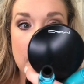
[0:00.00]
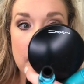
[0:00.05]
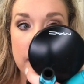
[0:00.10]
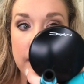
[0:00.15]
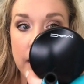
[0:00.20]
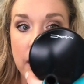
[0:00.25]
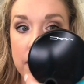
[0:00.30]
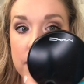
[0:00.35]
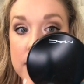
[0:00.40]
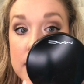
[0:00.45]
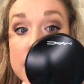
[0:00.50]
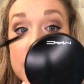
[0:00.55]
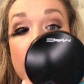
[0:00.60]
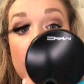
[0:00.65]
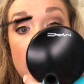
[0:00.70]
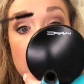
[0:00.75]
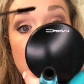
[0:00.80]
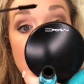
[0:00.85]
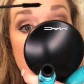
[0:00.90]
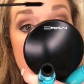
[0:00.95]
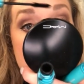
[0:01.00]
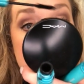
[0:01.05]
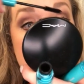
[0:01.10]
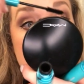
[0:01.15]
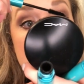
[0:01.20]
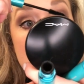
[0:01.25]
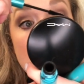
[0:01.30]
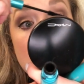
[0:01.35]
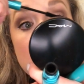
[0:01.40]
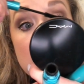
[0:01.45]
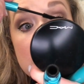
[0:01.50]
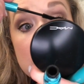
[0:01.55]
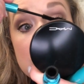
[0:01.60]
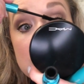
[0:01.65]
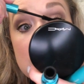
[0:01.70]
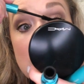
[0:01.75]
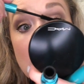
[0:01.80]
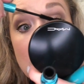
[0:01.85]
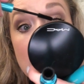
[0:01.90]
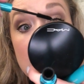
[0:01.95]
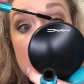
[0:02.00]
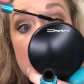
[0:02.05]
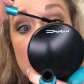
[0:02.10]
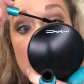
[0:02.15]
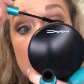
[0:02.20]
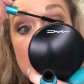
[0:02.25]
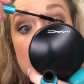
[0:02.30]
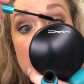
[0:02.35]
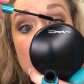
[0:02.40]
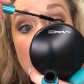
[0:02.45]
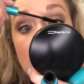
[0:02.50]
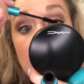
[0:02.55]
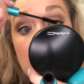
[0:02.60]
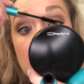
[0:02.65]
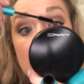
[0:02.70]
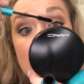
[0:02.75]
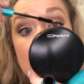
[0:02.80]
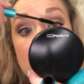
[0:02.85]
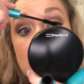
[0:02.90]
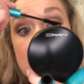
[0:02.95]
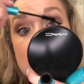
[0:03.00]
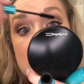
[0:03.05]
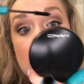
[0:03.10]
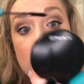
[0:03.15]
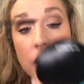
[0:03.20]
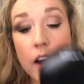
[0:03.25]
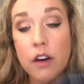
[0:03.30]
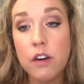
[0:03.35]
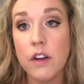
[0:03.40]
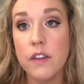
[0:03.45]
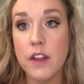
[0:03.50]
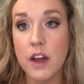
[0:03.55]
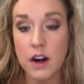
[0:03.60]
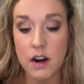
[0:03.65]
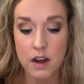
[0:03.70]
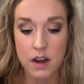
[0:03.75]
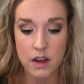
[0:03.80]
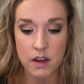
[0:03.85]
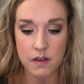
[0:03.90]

like on this side I noticed it was starting to chunk a little, so I'm gonna chill out on that eye.